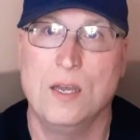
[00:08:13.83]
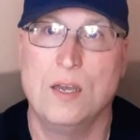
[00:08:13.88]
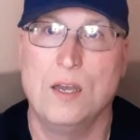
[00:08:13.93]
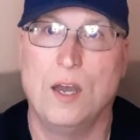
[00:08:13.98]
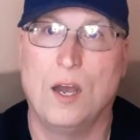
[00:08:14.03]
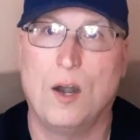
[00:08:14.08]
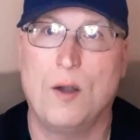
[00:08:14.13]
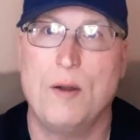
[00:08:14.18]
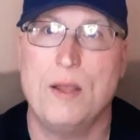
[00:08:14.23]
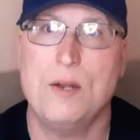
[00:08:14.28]

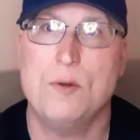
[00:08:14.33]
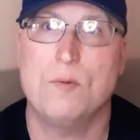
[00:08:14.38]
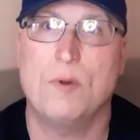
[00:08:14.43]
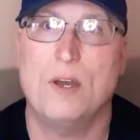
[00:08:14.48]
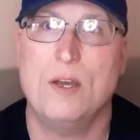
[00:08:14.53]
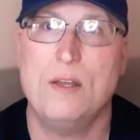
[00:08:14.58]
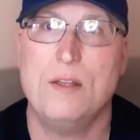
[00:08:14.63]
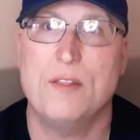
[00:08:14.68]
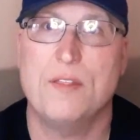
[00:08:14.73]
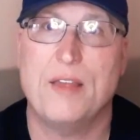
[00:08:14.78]
right,
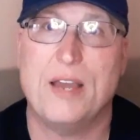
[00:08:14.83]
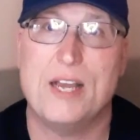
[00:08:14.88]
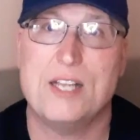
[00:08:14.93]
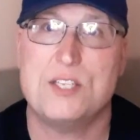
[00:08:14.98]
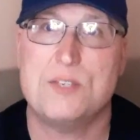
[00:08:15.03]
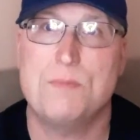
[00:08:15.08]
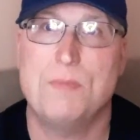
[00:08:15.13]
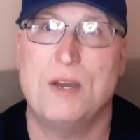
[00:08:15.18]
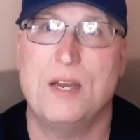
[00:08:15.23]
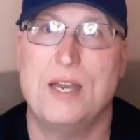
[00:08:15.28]
well,
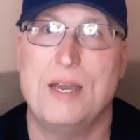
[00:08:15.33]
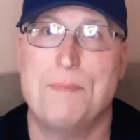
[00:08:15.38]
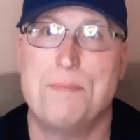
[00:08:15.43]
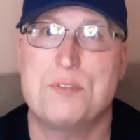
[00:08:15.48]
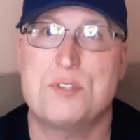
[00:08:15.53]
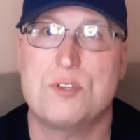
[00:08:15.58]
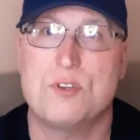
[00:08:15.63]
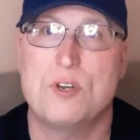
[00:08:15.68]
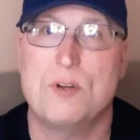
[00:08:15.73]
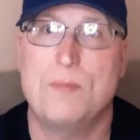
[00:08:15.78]
that's my
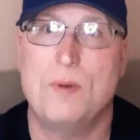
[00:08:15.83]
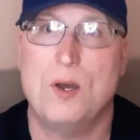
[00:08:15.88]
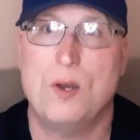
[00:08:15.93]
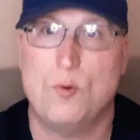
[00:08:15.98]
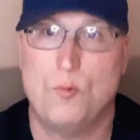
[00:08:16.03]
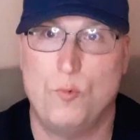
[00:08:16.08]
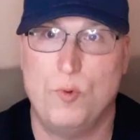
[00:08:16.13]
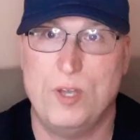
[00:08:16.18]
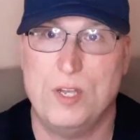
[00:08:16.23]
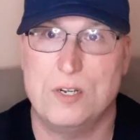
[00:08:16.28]
episode
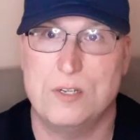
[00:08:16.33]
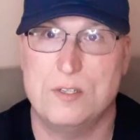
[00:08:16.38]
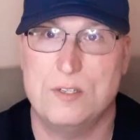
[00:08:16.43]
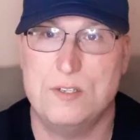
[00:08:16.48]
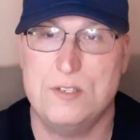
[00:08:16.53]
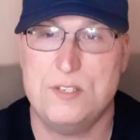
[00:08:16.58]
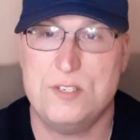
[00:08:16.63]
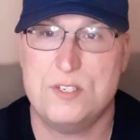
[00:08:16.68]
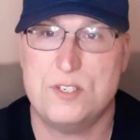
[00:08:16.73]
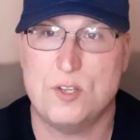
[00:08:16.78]
about
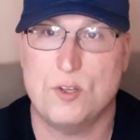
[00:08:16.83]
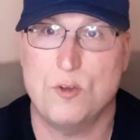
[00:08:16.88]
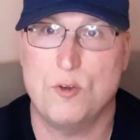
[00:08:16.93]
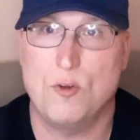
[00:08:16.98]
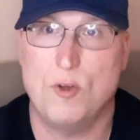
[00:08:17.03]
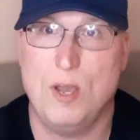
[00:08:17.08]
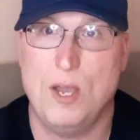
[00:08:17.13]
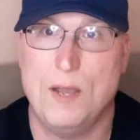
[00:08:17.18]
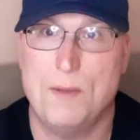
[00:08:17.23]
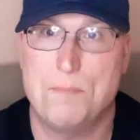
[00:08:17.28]
riddles.
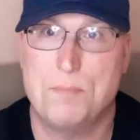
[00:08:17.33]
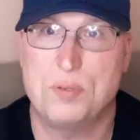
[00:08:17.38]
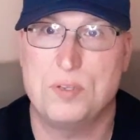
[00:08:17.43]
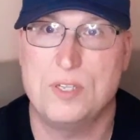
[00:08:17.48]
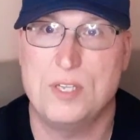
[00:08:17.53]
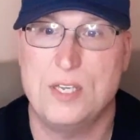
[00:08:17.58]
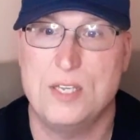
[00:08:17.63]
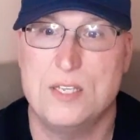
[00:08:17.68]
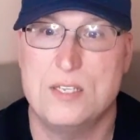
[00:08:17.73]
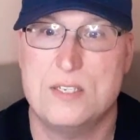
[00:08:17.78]
So
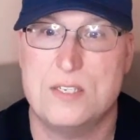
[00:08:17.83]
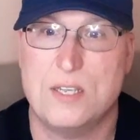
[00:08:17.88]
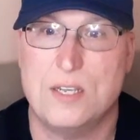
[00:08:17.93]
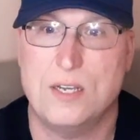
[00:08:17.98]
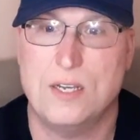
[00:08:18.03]
please